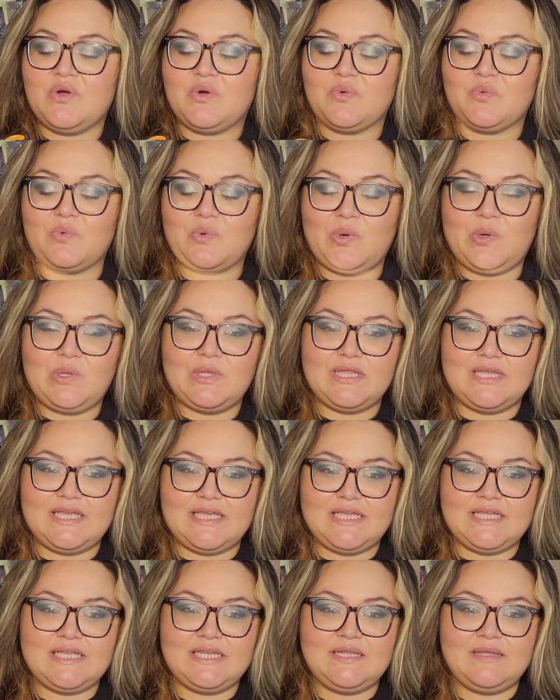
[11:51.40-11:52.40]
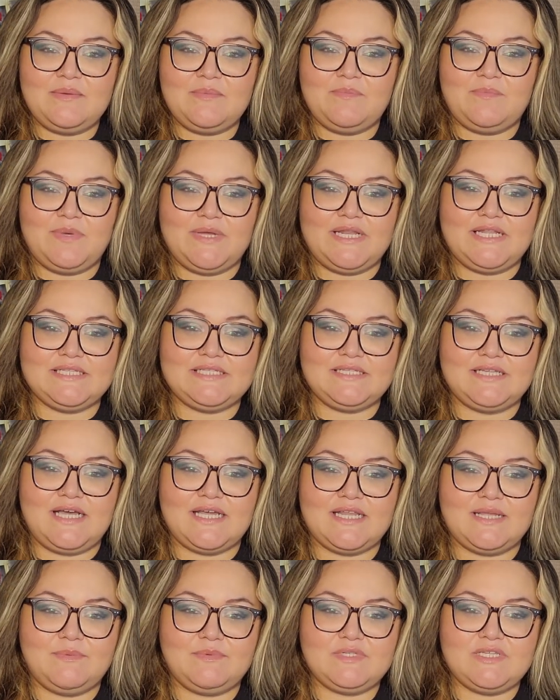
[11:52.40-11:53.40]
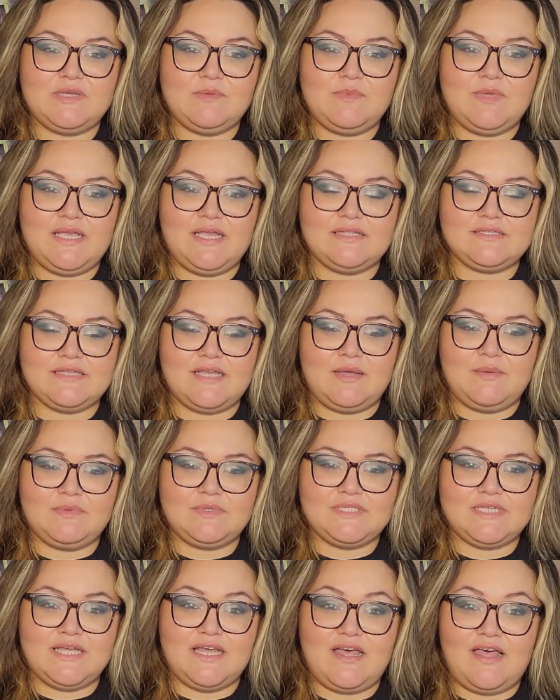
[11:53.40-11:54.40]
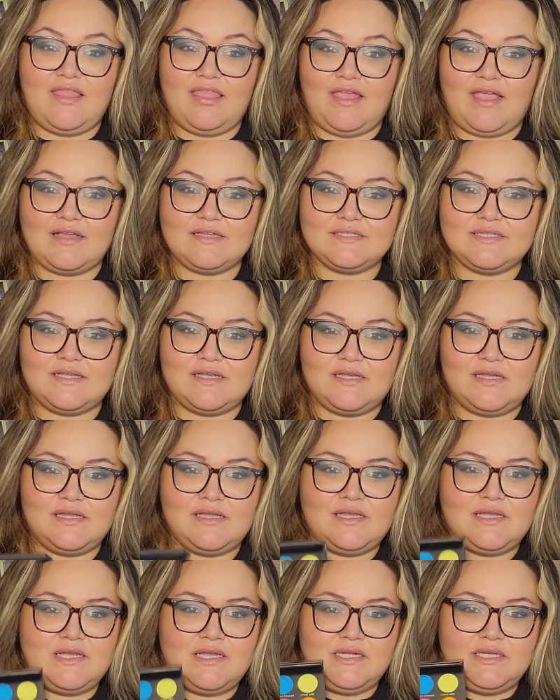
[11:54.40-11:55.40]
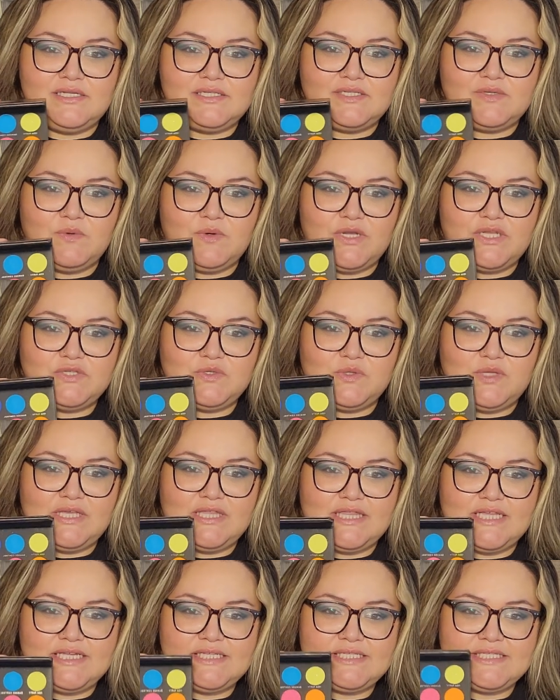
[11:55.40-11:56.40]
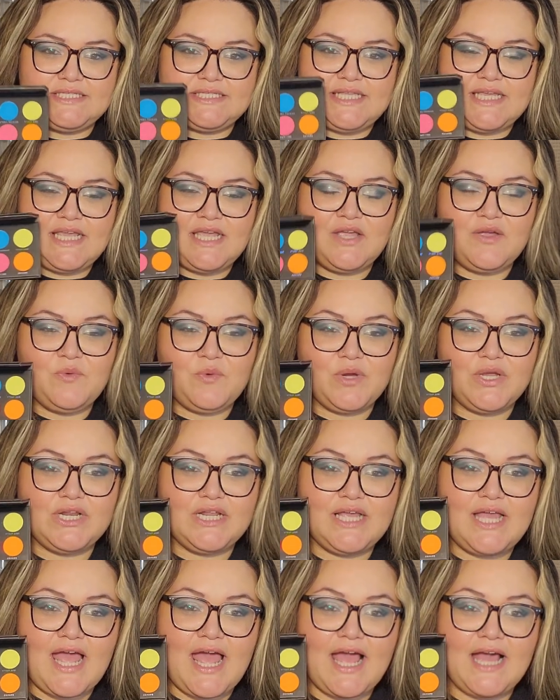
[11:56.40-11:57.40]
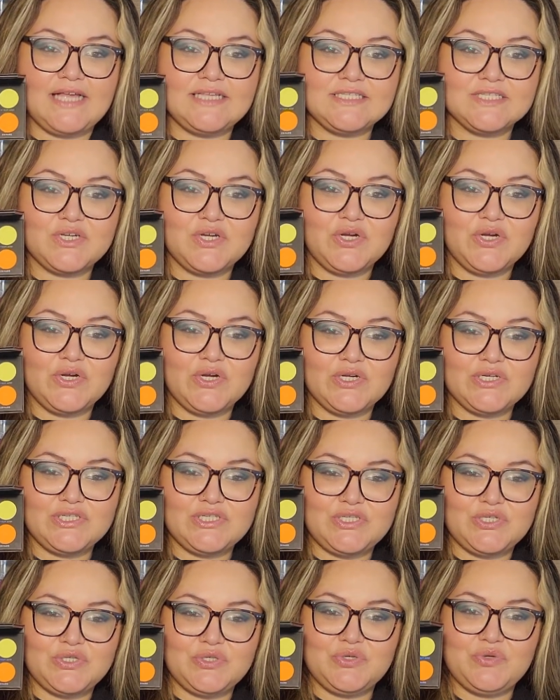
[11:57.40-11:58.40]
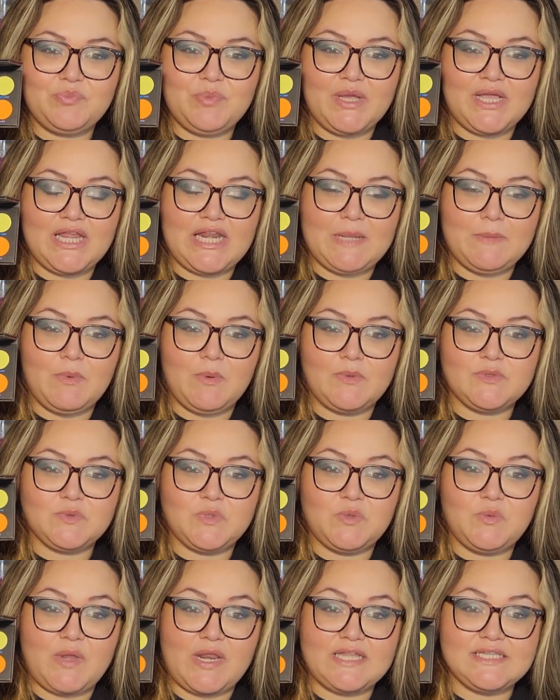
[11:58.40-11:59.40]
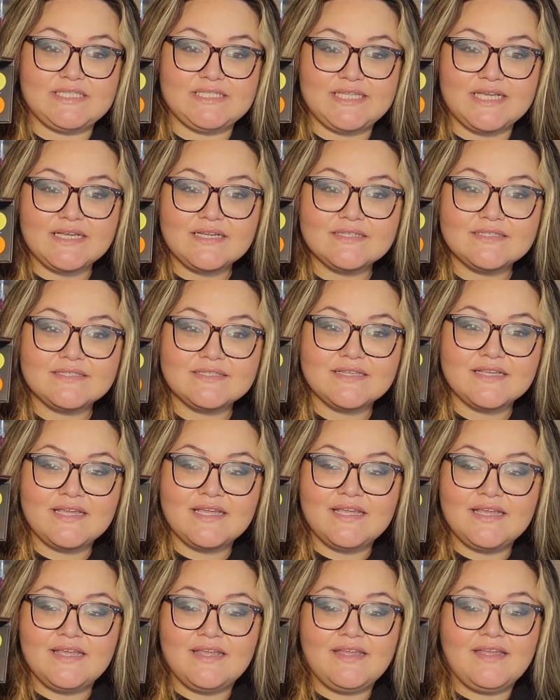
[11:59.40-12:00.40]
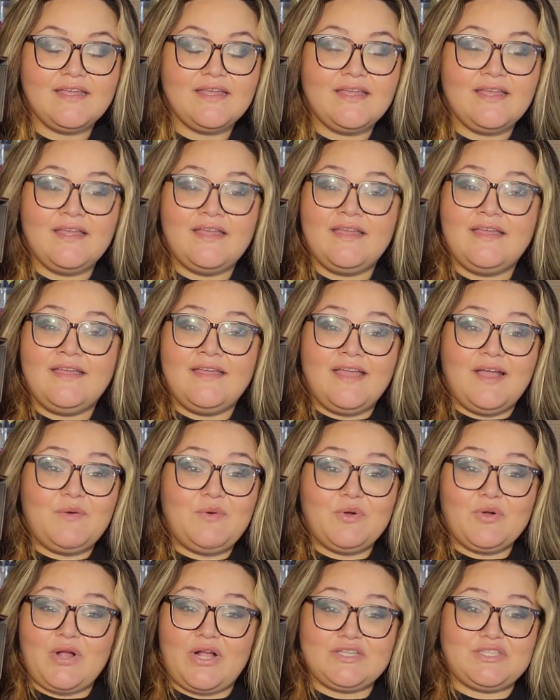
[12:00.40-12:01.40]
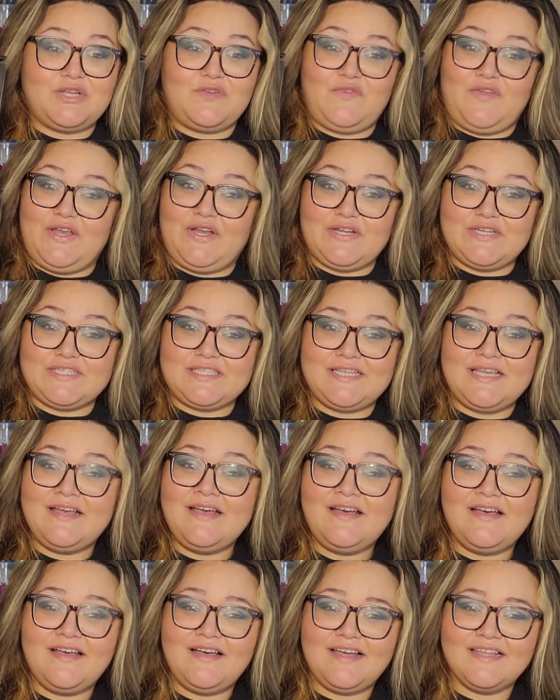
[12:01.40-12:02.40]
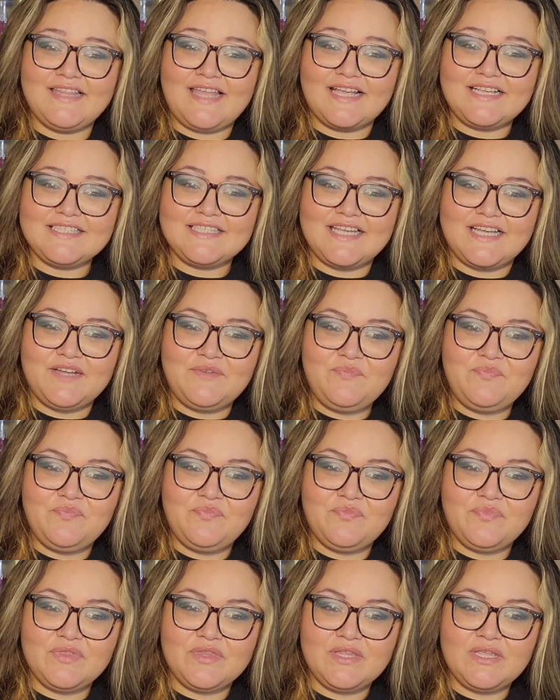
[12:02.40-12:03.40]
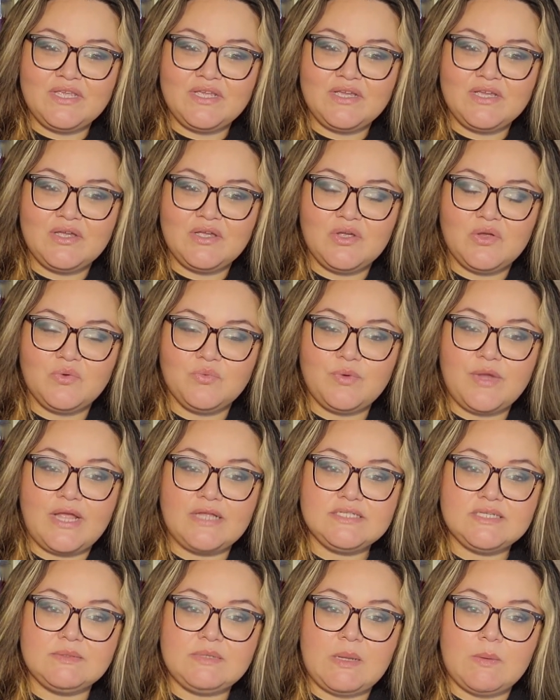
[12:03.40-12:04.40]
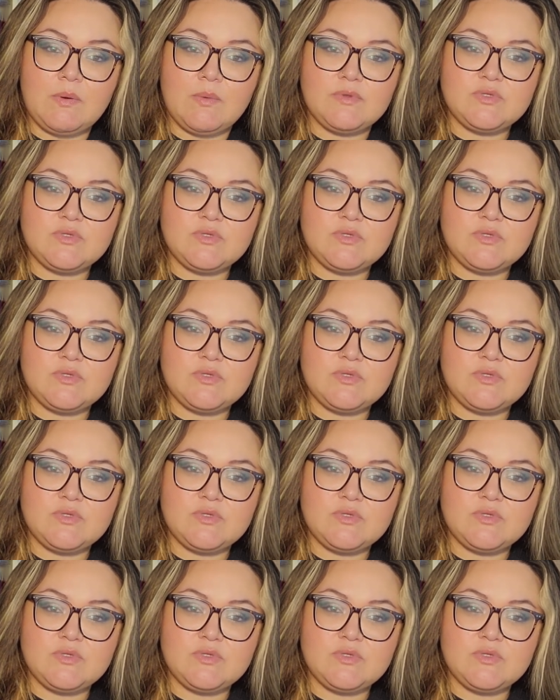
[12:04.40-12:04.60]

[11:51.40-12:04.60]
roll in, but it's not up to me, it's up to Alexa. So we're gonna do it like this. We're gonna ask her to pick a number between 1 and 6, and we'll cross our fingers. Alexa, random number